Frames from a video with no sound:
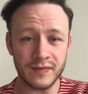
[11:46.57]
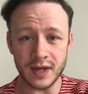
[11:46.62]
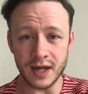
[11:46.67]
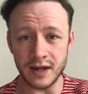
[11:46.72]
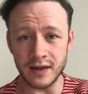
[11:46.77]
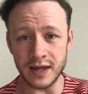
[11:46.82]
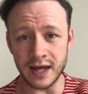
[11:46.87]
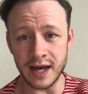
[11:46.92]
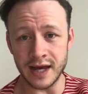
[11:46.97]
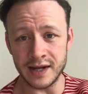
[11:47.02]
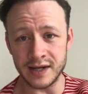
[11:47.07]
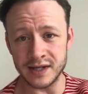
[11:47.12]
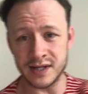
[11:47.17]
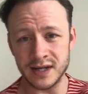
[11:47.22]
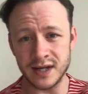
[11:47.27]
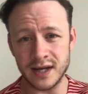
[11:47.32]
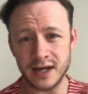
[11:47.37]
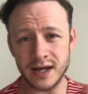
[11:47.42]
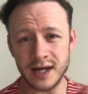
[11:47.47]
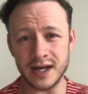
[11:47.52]
at the end.
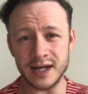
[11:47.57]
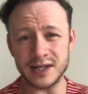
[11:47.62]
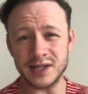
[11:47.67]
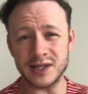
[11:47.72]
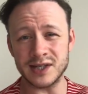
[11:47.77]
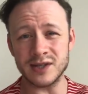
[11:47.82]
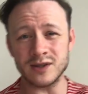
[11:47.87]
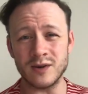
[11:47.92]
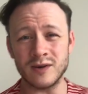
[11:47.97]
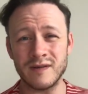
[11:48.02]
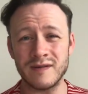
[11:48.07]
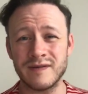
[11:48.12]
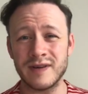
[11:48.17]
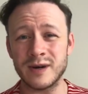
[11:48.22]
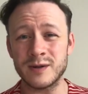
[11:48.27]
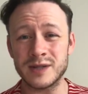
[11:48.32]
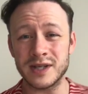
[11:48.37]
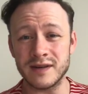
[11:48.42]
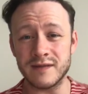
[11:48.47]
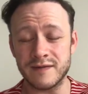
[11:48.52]
It's sort of
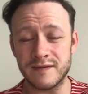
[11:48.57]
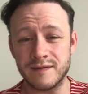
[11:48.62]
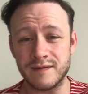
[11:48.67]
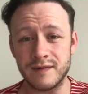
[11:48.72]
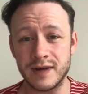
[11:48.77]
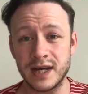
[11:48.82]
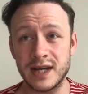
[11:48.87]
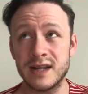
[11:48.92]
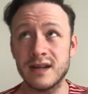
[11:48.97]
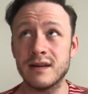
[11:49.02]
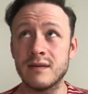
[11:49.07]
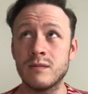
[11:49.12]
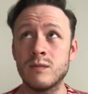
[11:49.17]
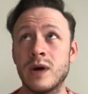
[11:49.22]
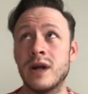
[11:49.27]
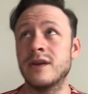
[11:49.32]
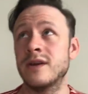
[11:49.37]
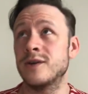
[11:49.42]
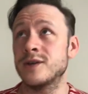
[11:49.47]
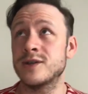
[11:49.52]
voted, it
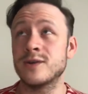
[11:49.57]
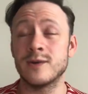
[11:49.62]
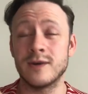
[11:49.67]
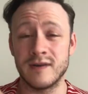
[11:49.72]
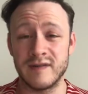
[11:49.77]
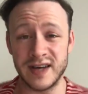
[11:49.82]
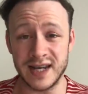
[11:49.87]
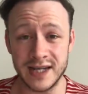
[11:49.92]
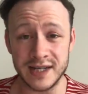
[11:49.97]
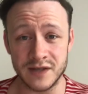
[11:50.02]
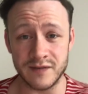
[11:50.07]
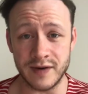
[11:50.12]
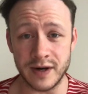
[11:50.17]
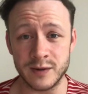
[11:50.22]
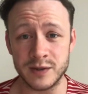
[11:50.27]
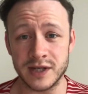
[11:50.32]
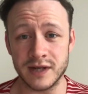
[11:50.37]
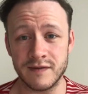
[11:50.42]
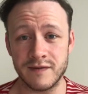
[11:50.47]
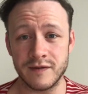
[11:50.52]
is
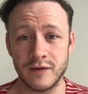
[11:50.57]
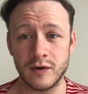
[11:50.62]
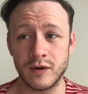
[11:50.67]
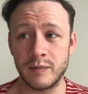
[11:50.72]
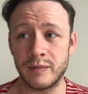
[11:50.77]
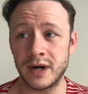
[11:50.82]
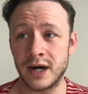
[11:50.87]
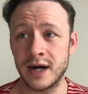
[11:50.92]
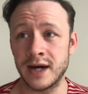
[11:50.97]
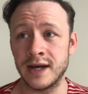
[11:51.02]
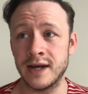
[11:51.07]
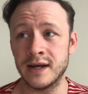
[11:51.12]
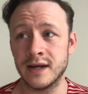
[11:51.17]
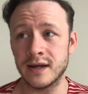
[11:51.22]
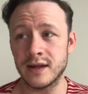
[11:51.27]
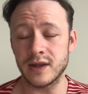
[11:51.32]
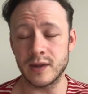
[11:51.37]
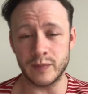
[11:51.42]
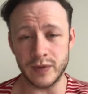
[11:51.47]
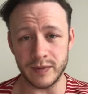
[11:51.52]
voted for by
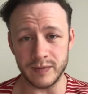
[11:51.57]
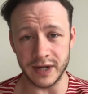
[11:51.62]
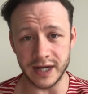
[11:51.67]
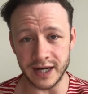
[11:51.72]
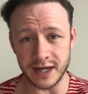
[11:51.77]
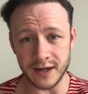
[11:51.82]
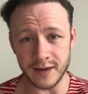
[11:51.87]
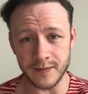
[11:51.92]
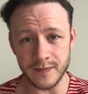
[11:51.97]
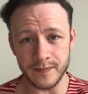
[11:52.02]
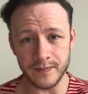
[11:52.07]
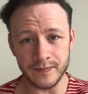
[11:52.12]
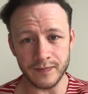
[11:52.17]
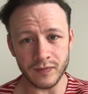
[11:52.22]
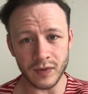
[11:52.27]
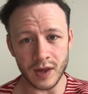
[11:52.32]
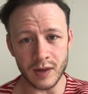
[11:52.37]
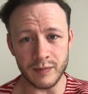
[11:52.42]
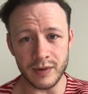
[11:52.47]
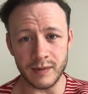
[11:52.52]
the public.
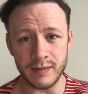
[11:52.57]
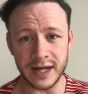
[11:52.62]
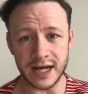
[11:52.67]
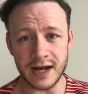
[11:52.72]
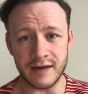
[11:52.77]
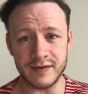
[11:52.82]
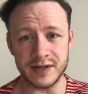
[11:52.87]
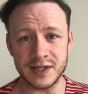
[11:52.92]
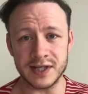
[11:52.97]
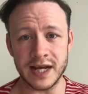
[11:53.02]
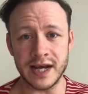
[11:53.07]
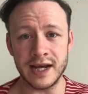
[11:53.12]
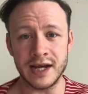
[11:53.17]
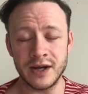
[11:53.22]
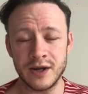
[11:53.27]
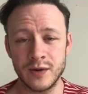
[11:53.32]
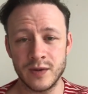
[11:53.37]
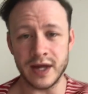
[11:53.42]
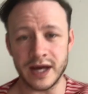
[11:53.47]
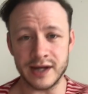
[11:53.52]
The public have a say in
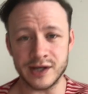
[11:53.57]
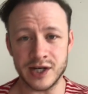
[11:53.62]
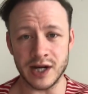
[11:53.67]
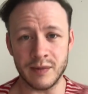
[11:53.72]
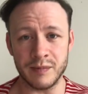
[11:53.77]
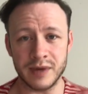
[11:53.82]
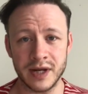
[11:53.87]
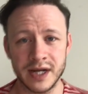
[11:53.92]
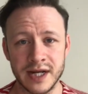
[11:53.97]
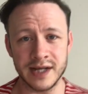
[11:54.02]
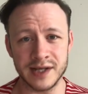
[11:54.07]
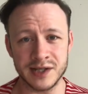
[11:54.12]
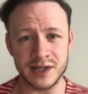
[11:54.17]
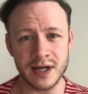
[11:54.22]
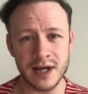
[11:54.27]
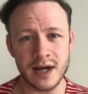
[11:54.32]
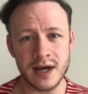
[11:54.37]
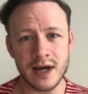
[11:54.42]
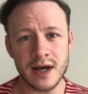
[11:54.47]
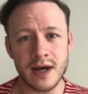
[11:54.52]
who that champion is.
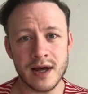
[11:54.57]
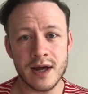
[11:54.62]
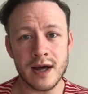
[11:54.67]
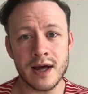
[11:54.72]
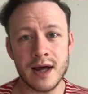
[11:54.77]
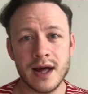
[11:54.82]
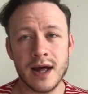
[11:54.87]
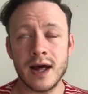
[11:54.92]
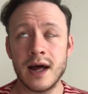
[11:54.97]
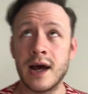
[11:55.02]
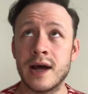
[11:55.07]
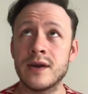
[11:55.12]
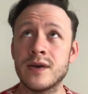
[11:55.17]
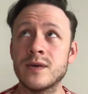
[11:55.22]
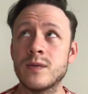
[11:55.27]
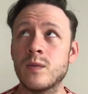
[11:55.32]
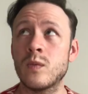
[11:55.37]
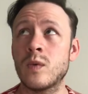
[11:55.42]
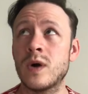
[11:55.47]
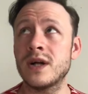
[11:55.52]

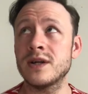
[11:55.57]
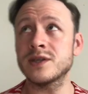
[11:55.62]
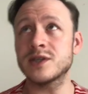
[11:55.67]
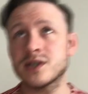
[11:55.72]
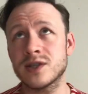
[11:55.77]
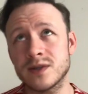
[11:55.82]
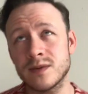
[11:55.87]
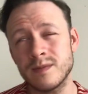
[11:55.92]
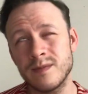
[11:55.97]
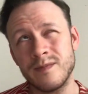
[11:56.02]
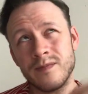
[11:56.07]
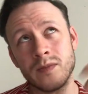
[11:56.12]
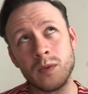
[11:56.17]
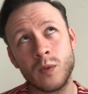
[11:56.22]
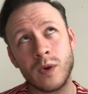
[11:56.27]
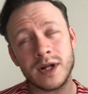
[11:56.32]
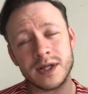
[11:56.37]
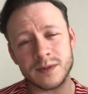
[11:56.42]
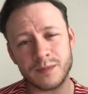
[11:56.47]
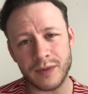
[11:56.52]
And whilst
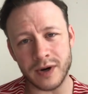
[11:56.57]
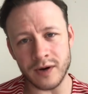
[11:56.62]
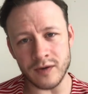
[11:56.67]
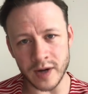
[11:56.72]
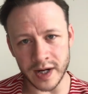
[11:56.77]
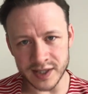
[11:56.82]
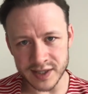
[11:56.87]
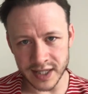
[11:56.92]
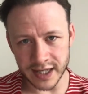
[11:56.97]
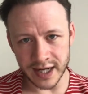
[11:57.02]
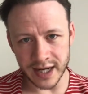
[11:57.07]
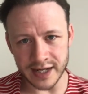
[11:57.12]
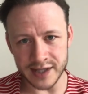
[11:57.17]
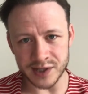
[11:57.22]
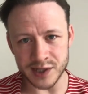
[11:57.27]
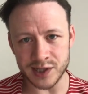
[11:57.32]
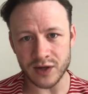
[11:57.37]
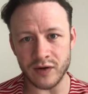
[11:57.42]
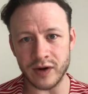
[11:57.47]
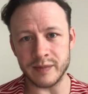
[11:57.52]
pro wrestling is
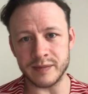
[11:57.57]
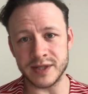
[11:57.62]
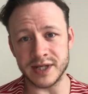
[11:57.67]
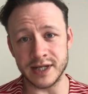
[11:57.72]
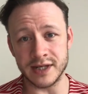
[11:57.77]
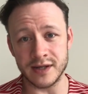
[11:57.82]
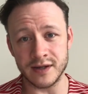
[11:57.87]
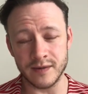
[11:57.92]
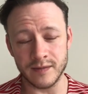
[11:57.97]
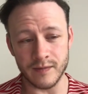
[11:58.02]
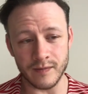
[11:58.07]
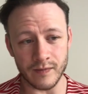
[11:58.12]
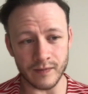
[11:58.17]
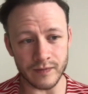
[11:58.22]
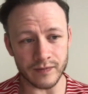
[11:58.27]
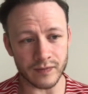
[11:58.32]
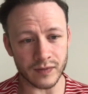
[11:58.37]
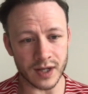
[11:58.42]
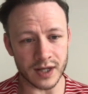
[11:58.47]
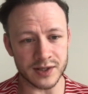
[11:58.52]
scripted,
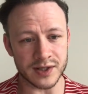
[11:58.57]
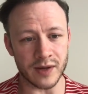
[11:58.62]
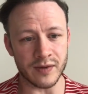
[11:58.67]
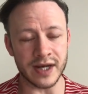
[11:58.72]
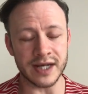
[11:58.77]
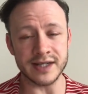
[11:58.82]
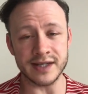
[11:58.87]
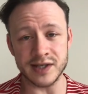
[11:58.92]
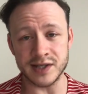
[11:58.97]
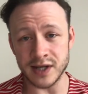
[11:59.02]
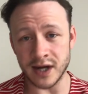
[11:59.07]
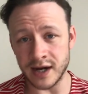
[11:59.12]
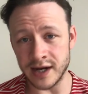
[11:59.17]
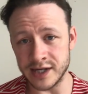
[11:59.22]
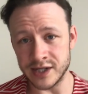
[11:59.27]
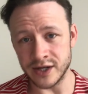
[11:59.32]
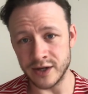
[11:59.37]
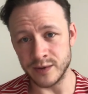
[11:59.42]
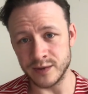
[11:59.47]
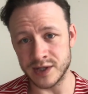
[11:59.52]
so they
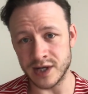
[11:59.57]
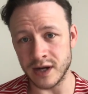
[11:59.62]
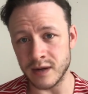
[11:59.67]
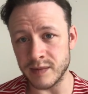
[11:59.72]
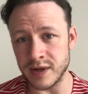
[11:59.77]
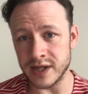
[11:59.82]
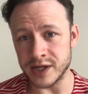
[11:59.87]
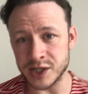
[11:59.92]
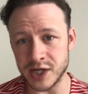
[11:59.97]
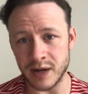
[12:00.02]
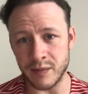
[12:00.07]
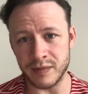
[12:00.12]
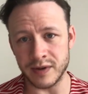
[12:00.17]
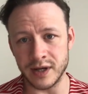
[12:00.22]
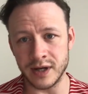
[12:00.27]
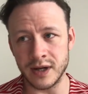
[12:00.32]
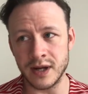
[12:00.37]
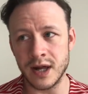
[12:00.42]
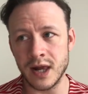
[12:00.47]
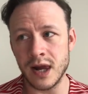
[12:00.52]
decide who's going to be the
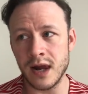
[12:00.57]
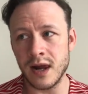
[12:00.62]
champion,